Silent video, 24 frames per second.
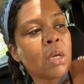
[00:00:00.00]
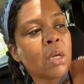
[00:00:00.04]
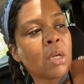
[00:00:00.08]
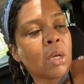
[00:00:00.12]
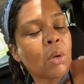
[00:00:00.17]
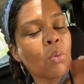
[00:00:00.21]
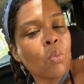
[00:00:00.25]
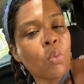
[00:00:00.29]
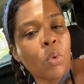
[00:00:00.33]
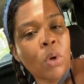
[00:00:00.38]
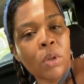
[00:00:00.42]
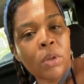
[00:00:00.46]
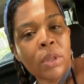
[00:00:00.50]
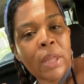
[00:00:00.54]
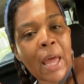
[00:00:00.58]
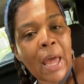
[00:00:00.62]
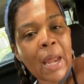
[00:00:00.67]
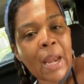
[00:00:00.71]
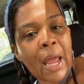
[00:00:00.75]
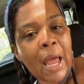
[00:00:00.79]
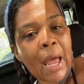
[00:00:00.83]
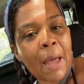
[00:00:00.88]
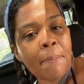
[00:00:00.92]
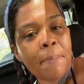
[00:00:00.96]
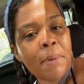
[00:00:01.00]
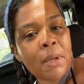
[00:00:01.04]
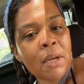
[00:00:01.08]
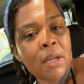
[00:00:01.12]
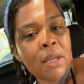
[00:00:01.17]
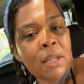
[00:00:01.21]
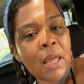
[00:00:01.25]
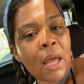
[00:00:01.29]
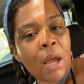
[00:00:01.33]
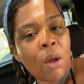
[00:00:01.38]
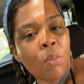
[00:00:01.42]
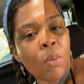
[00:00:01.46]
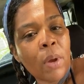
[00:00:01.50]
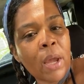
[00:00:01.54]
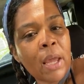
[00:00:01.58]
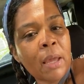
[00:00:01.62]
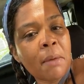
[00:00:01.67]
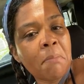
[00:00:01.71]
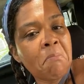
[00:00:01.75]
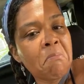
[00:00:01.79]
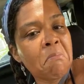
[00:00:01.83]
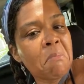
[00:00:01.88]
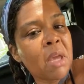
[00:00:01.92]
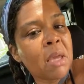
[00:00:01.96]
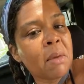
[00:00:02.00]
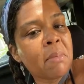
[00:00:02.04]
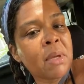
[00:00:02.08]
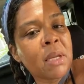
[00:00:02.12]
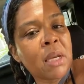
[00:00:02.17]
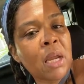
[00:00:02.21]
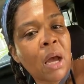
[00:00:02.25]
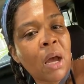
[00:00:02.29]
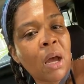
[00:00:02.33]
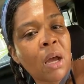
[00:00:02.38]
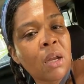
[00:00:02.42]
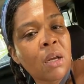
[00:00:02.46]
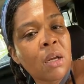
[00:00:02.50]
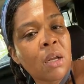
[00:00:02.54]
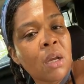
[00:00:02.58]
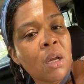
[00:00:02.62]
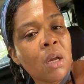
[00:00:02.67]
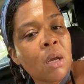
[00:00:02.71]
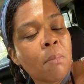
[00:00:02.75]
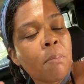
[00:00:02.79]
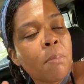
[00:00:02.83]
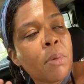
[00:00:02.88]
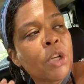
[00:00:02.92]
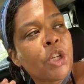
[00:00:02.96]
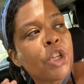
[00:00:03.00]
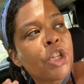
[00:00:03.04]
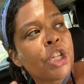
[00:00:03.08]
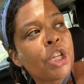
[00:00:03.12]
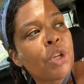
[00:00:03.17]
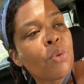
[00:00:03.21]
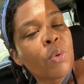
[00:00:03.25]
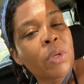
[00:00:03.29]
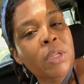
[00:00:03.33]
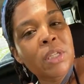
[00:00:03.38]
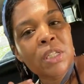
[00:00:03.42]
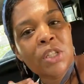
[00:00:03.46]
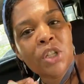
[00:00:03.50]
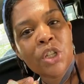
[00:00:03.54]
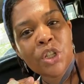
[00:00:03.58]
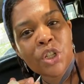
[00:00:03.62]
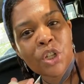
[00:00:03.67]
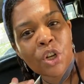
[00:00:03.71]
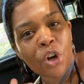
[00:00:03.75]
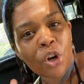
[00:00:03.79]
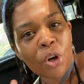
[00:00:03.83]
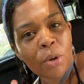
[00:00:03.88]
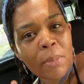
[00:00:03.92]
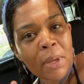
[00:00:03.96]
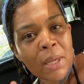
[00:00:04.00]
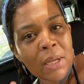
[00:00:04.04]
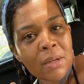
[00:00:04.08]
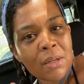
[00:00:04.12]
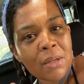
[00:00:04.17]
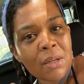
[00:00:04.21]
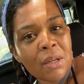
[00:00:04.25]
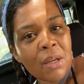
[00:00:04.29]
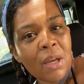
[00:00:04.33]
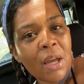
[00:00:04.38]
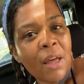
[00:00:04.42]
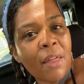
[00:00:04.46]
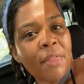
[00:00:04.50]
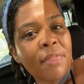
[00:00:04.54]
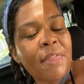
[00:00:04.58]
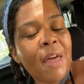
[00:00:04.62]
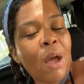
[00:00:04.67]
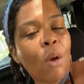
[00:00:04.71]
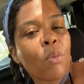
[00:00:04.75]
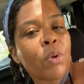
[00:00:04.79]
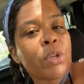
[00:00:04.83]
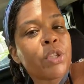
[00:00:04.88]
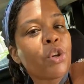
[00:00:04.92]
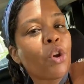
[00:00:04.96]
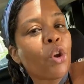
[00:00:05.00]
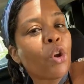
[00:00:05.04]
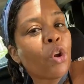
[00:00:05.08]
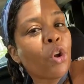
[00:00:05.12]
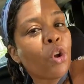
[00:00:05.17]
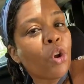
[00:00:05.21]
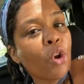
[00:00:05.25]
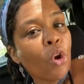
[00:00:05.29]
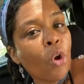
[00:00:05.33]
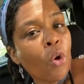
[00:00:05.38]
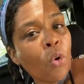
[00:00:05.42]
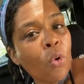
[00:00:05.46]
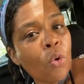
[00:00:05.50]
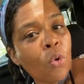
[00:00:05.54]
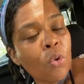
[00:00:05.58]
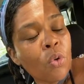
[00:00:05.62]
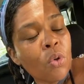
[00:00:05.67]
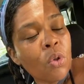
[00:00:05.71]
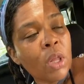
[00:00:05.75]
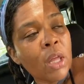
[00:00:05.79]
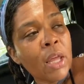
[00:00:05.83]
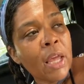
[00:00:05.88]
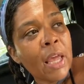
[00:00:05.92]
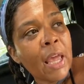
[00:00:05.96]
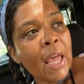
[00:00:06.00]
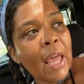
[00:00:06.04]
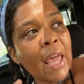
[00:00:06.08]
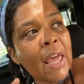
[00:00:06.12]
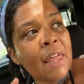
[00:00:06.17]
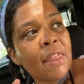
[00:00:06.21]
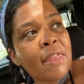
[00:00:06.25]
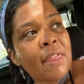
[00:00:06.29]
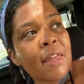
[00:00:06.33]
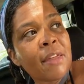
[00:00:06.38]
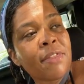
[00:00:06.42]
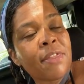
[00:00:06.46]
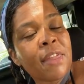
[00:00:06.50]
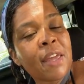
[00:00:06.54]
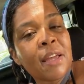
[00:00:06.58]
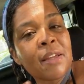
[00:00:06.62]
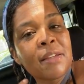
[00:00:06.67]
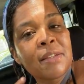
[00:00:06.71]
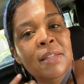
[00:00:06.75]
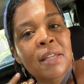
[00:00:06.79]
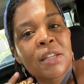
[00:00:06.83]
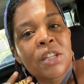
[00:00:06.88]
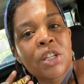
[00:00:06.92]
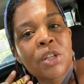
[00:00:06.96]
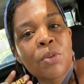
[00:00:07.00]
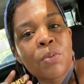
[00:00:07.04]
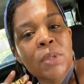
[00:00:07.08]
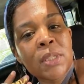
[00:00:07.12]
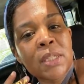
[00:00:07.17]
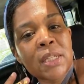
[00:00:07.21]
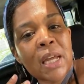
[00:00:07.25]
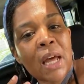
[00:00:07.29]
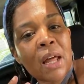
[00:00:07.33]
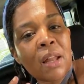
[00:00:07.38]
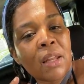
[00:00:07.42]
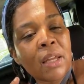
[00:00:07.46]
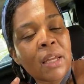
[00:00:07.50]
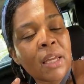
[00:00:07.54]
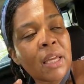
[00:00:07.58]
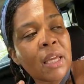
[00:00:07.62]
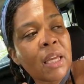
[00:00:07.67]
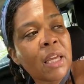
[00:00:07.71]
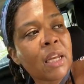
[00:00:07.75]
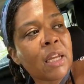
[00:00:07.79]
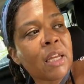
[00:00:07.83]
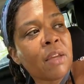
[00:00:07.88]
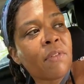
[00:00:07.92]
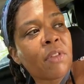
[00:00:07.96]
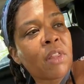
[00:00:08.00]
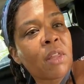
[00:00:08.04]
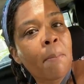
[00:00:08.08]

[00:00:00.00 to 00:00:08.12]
Will that happen in that way? Maybe not. But she was determined. That was her goal. And the things that she was telling and even the